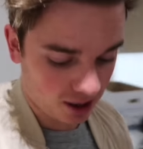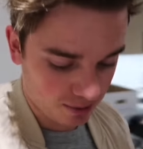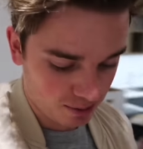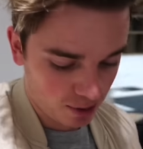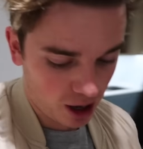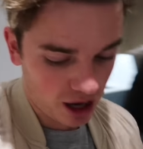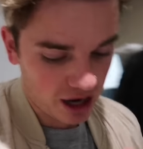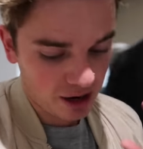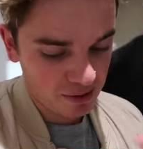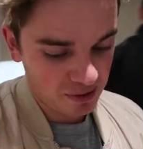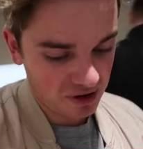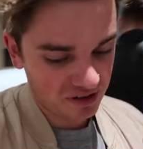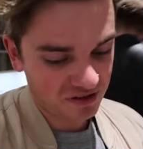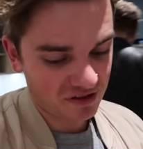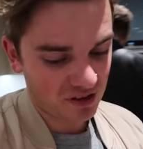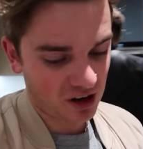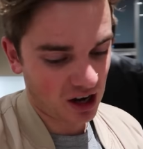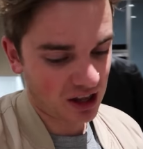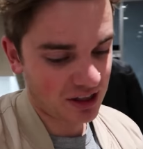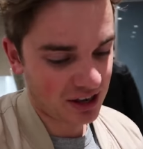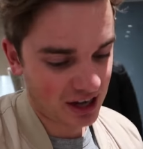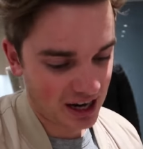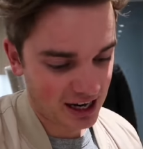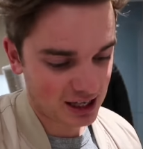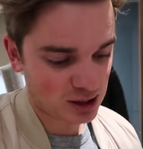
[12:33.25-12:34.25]
I'm aiming for
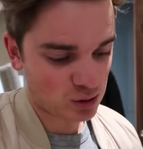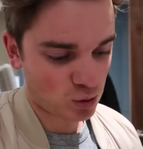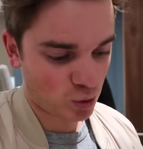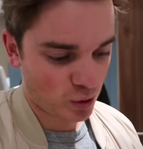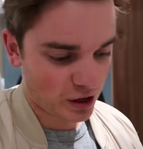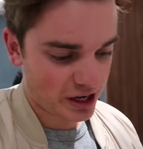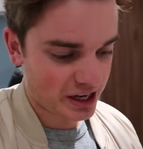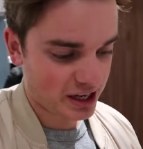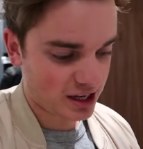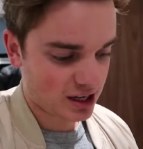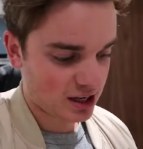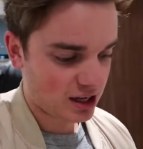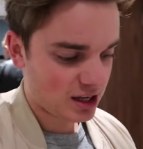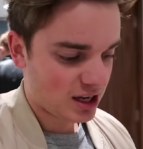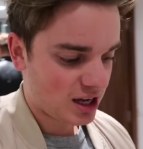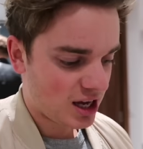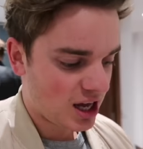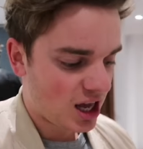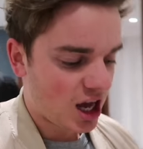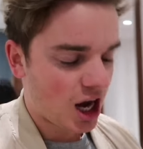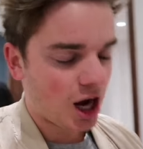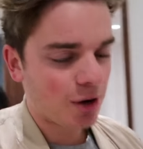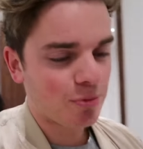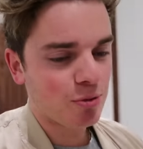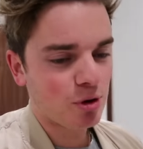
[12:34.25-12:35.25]
like the next week.
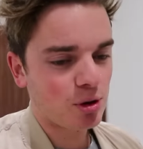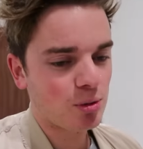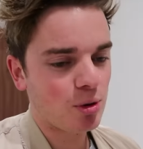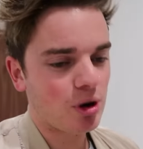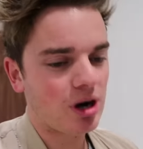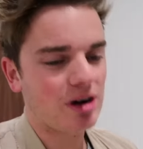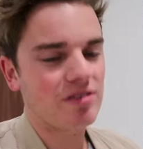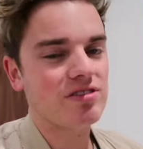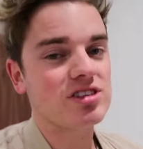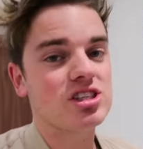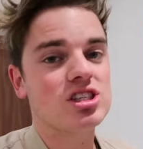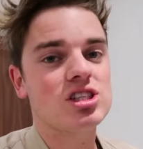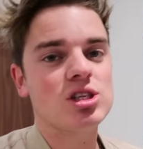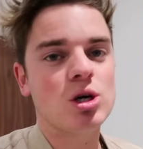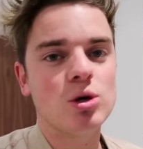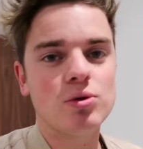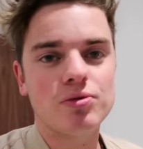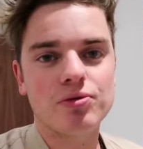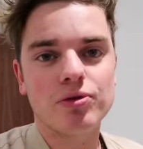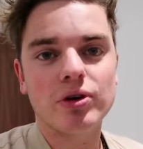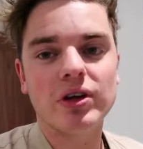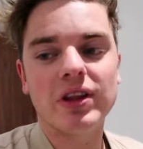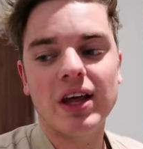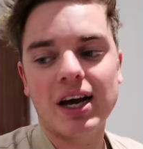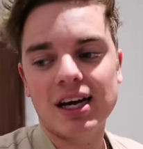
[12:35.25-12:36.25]
I probably won't have a
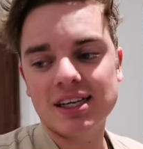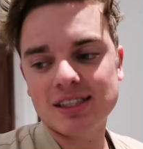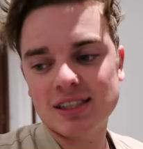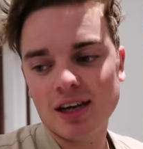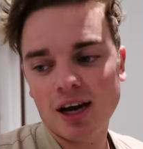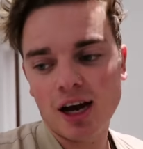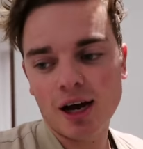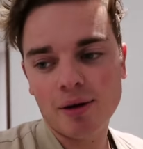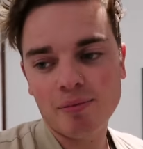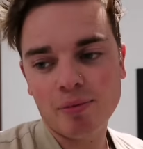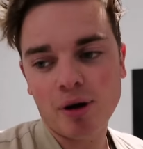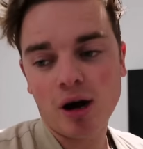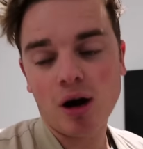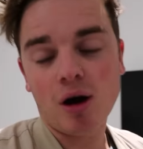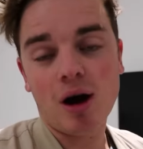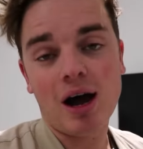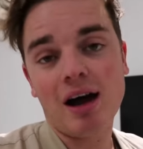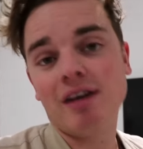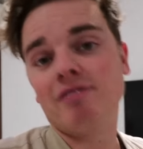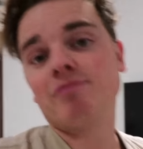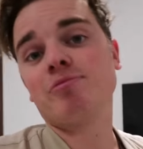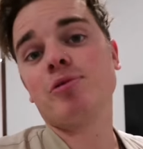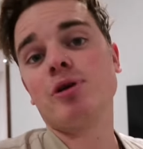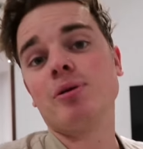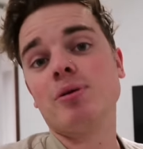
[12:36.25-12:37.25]
sofa in that time, but I'll
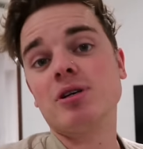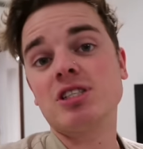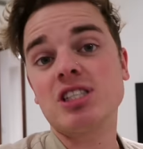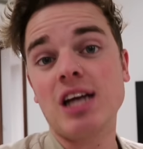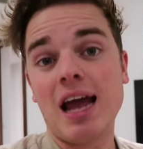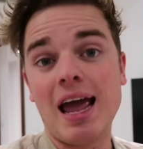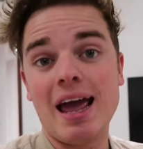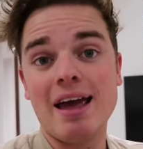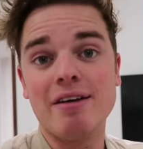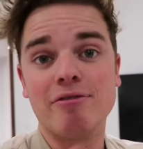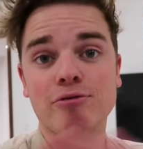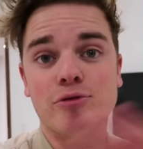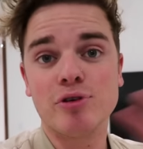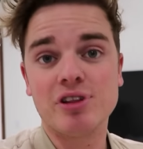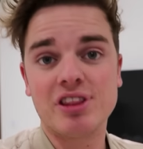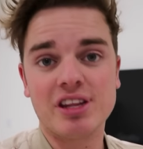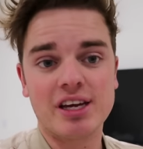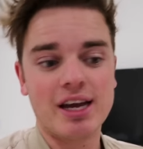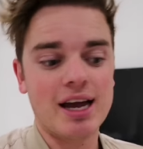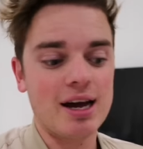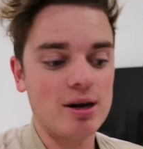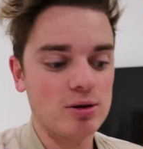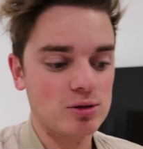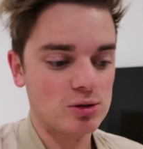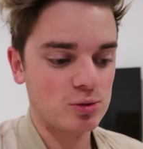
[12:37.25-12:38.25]
have pretty much
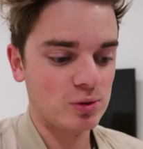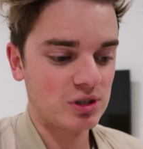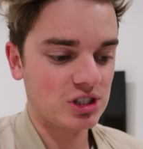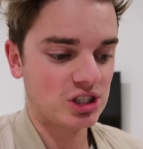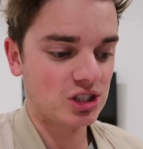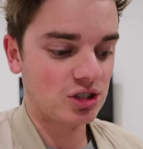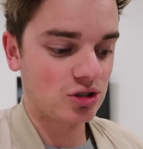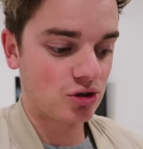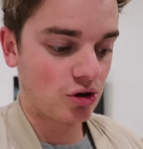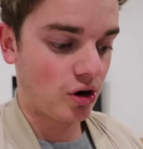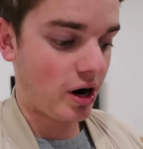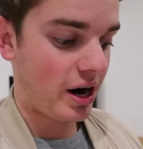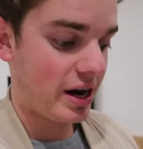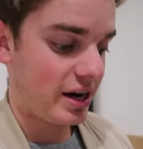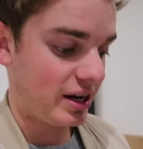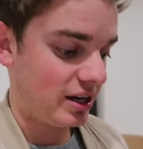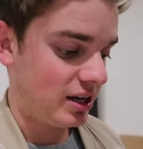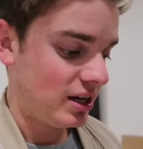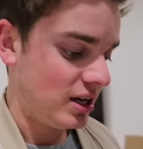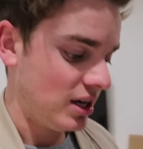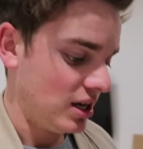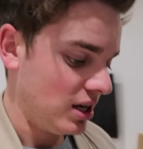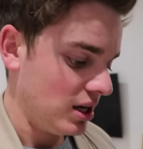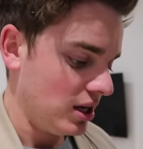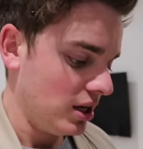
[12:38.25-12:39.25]
everything else, which is great.
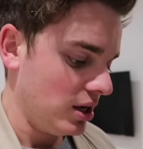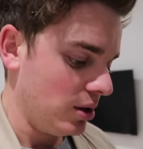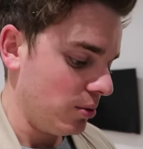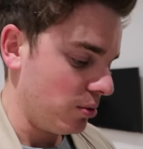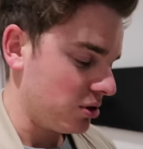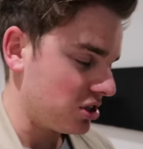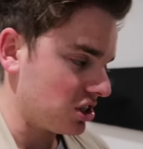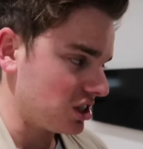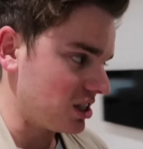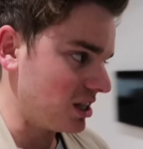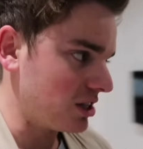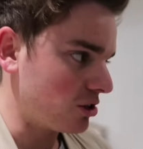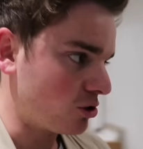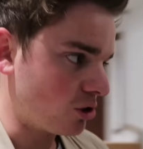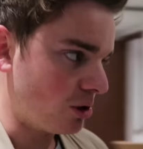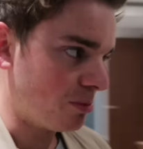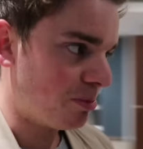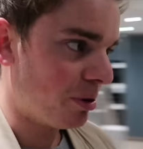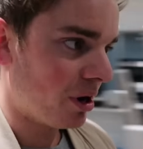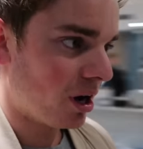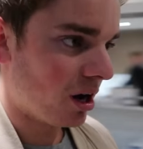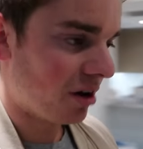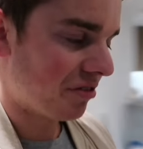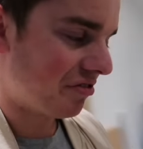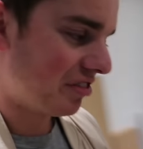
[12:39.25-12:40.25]
Which is literally
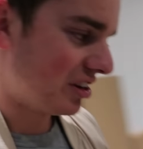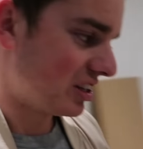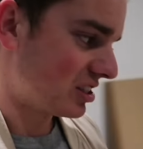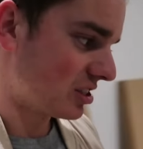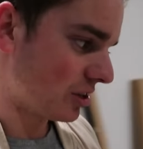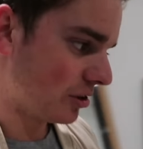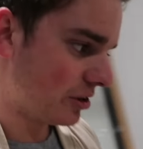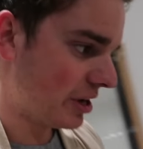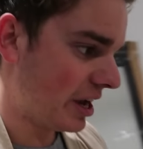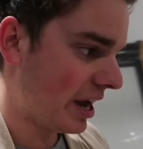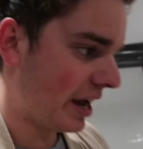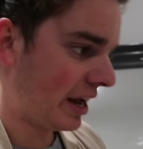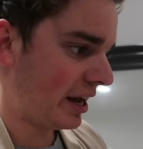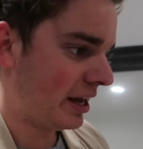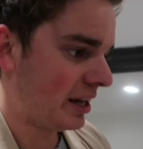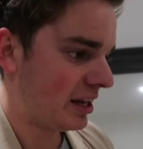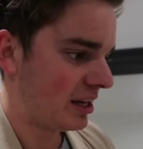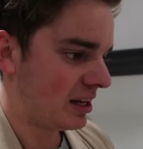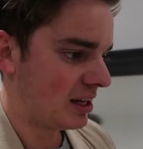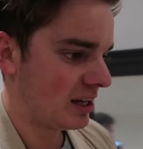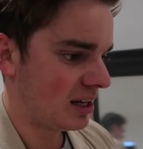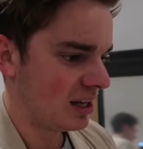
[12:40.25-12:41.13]
perfect. So yeah.